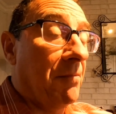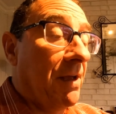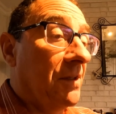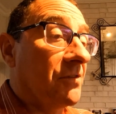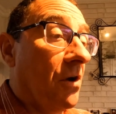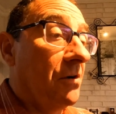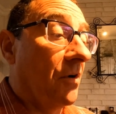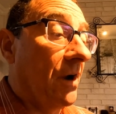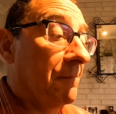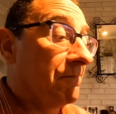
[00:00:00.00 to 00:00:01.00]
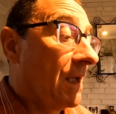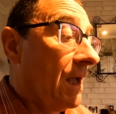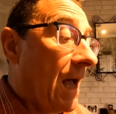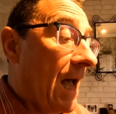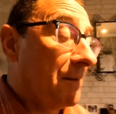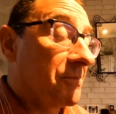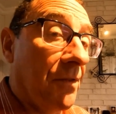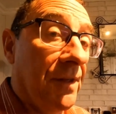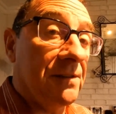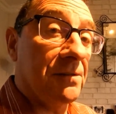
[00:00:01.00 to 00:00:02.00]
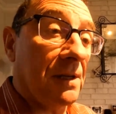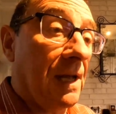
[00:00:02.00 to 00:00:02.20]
I'm laying this over it. Um, so this